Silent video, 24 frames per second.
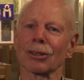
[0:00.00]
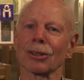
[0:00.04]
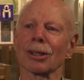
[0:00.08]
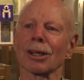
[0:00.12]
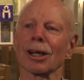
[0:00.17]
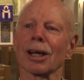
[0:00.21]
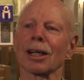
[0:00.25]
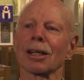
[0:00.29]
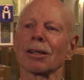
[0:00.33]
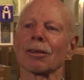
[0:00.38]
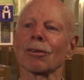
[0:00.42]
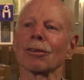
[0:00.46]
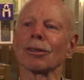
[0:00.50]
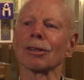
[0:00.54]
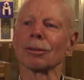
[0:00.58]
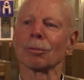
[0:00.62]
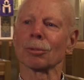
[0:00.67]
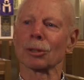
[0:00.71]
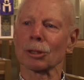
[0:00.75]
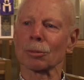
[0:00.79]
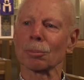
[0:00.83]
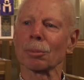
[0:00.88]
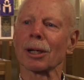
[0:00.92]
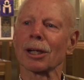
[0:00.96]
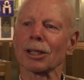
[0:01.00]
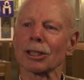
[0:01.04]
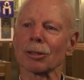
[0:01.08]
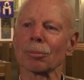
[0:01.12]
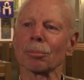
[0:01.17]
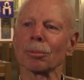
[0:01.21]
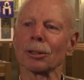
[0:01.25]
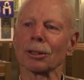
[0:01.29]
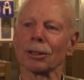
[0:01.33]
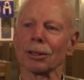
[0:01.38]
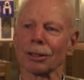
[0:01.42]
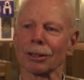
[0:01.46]
kind of the
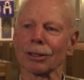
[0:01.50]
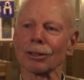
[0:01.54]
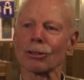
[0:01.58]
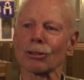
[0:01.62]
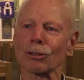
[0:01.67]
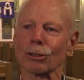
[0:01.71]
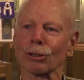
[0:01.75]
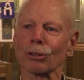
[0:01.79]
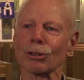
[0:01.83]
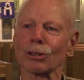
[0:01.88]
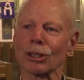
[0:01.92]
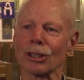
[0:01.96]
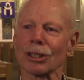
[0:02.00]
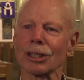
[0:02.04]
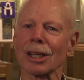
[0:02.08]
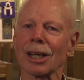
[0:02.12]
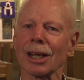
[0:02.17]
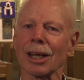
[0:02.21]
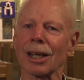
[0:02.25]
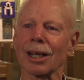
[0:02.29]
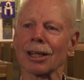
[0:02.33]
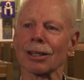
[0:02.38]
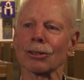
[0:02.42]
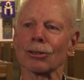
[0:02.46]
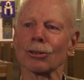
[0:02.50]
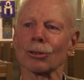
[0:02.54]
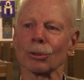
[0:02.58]
responsibility the church has had